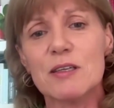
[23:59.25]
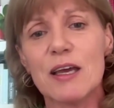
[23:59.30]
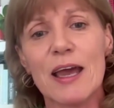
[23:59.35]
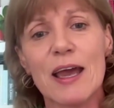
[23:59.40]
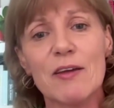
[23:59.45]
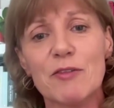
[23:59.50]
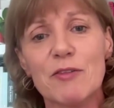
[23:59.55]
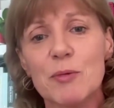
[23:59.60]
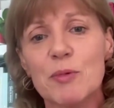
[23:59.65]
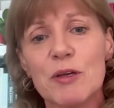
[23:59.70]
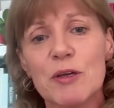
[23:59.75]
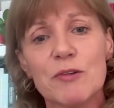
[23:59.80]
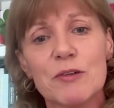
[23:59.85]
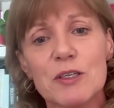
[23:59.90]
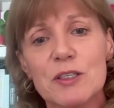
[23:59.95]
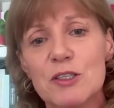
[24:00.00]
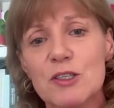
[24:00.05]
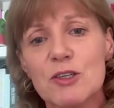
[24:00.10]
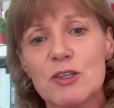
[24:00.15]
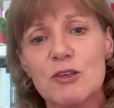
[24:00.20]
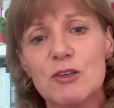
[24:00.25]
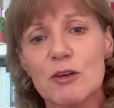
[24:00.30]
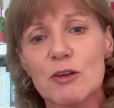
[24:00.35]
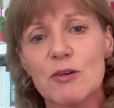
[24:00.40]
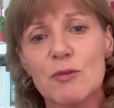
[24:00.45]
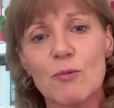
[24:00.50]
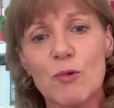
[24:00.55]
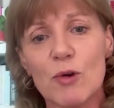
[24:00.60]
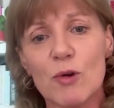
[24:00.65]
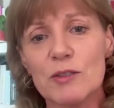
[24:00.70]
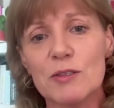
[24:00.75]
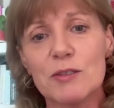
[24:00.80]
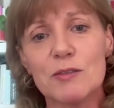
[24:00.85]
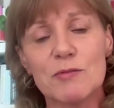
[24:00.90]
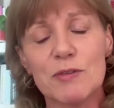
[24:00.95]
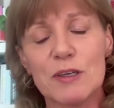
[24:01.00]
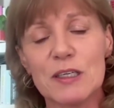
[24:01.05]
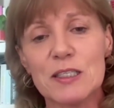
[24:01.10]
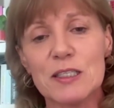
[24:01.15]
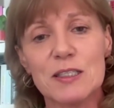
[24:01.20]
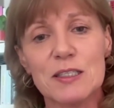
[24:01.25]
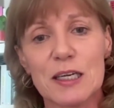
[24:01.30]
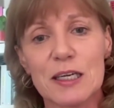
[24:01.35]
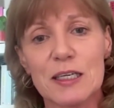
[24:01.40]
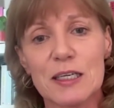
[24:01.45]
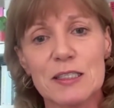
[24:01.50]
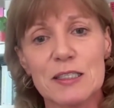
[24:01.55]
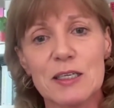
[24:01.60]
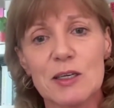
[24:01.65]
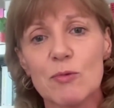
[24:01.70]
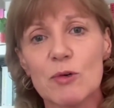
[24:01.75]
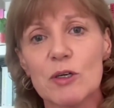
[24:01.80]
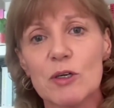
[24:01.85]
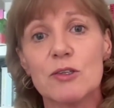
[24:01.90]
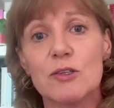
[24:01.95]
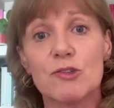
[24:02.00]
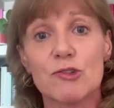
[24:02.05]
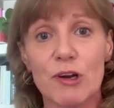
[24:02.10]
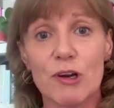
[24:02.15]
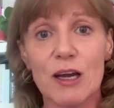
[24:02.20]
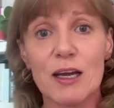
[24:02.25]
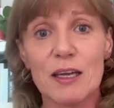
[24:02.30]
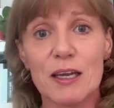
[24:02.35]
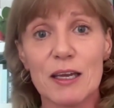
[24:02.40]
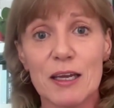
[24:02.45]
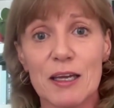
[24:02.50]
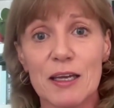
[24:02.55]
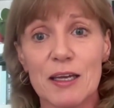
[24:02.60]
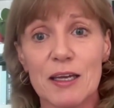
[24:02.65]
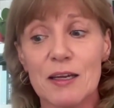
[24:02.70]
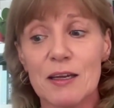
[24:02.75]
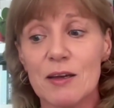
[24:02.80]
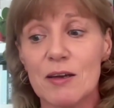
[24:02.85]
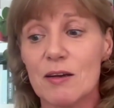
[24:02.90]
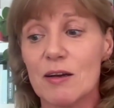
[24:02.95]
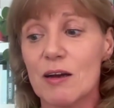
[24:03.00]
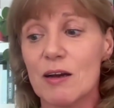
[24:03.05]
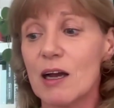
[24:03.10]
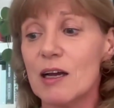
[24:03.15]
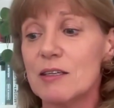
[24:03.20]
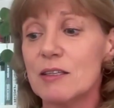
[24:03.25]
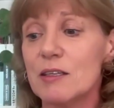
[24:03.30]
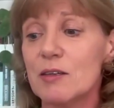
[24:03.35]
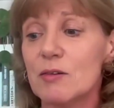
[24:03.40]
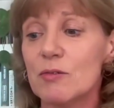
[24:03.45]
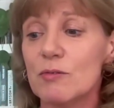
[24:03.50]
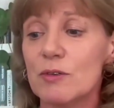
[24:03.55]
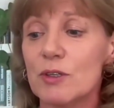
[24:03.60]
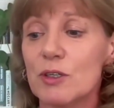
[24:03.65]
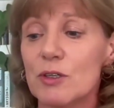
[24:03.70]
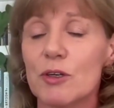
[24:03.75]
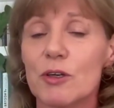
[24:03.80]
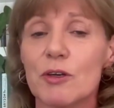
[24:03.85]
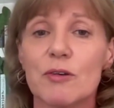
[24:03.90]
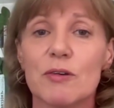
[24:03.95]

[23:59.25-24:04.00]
heavy periods, worth investigating, worth tracking. I think,